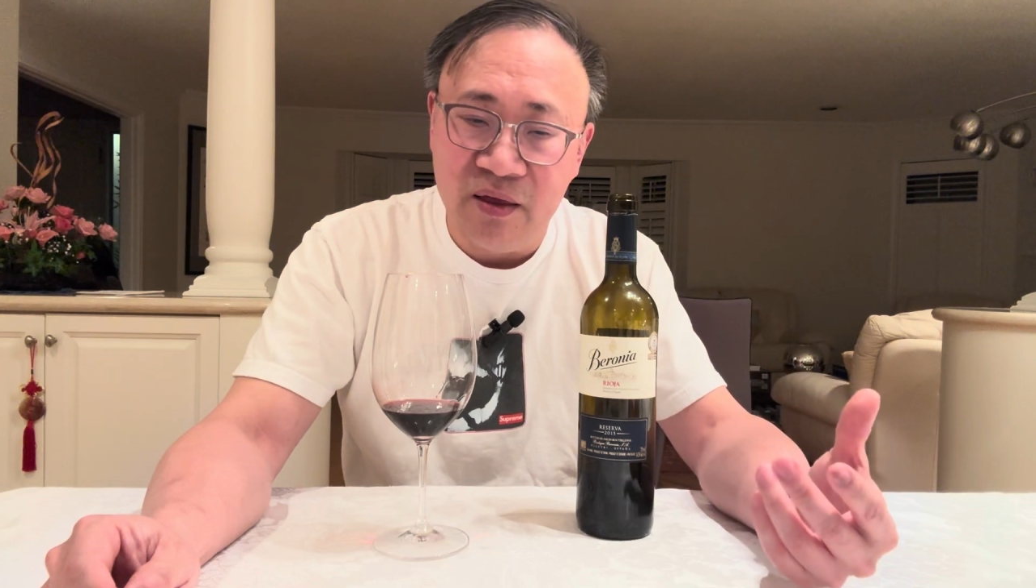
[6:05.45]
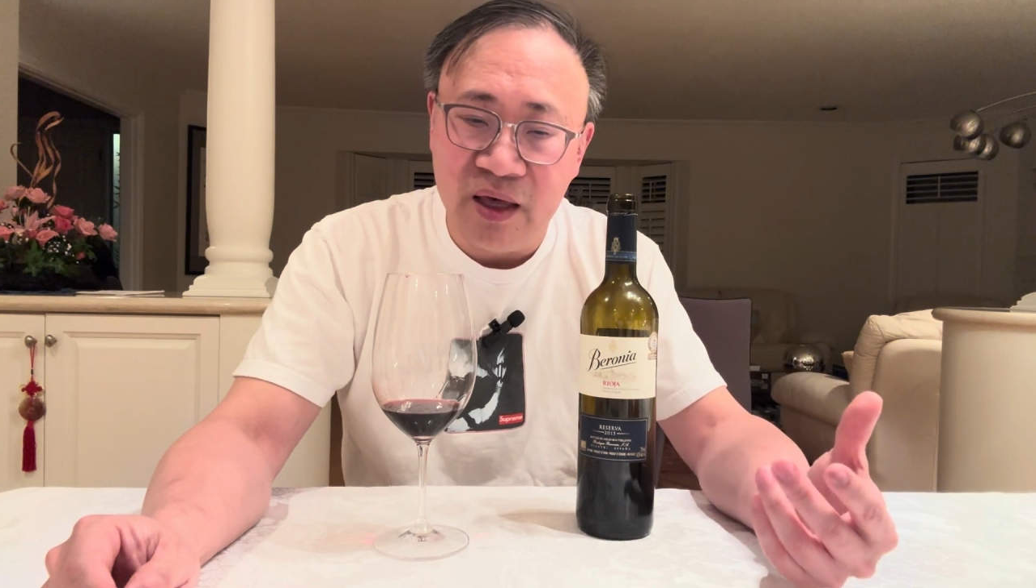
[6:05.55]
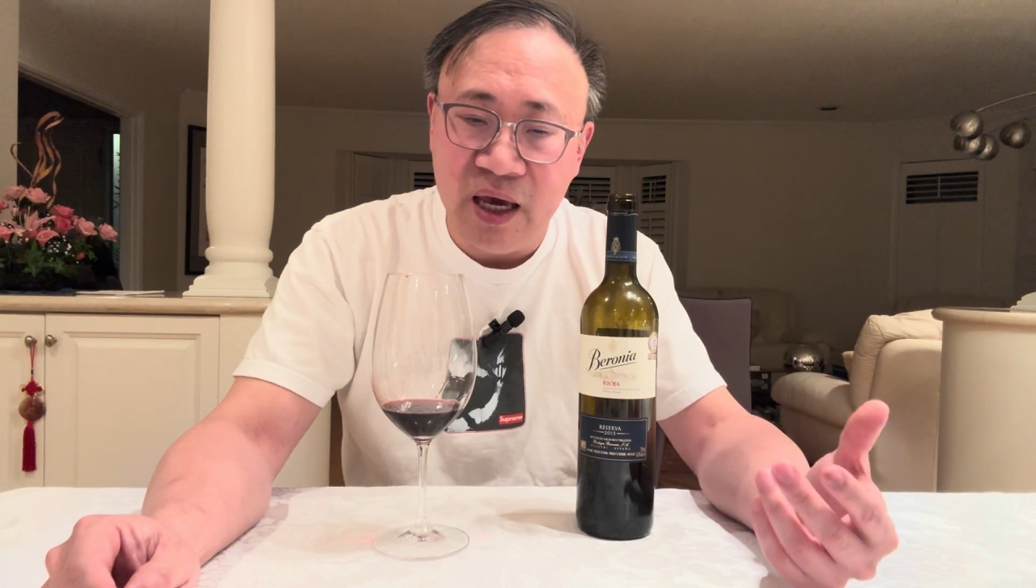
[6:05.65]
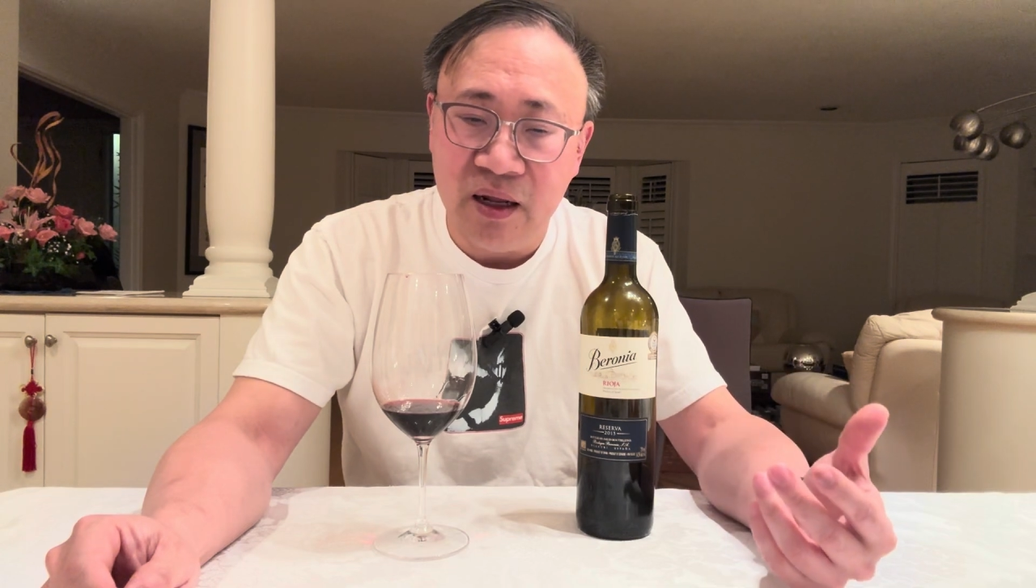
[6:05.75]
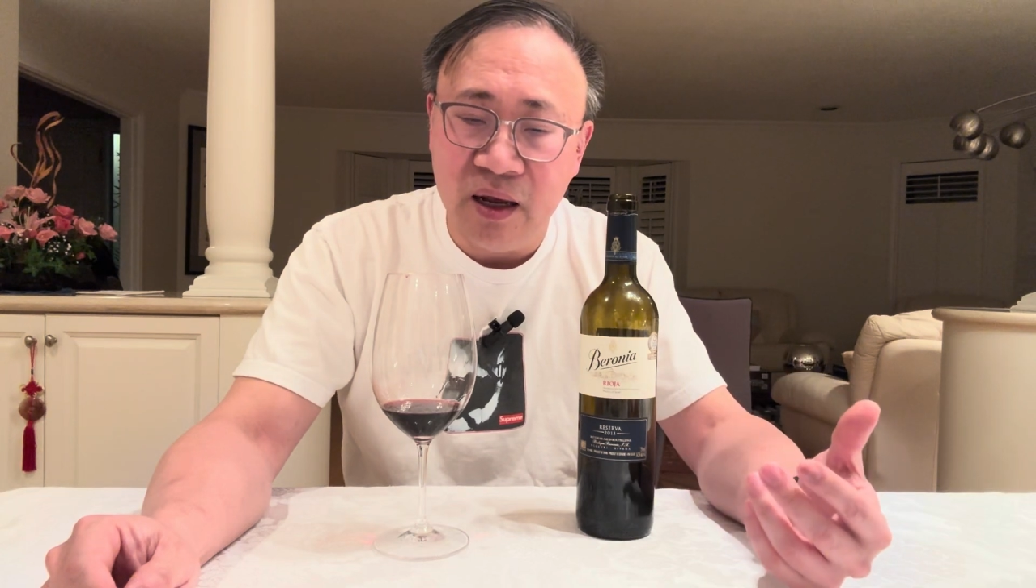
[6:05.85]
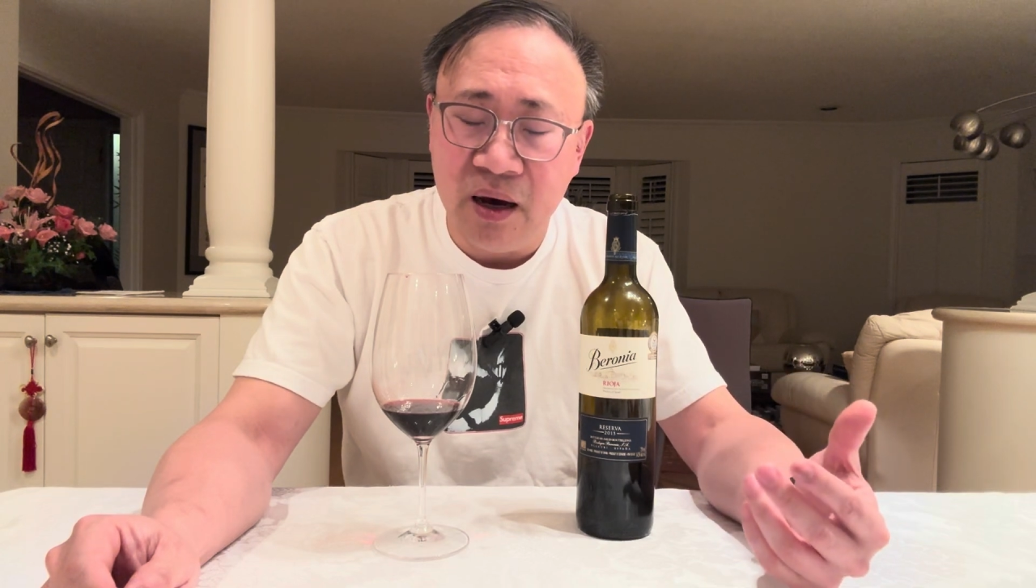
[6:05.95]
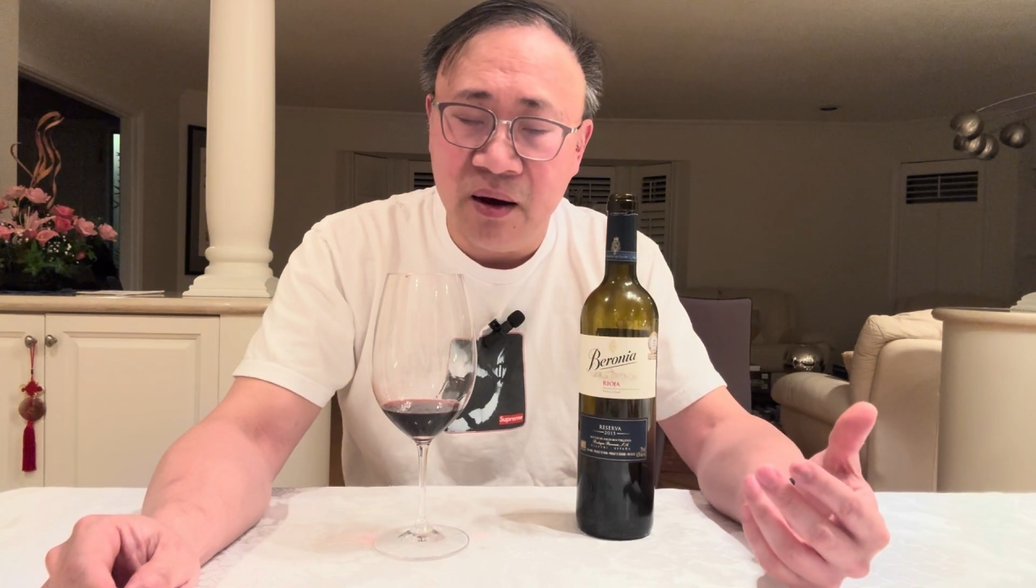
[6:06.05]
than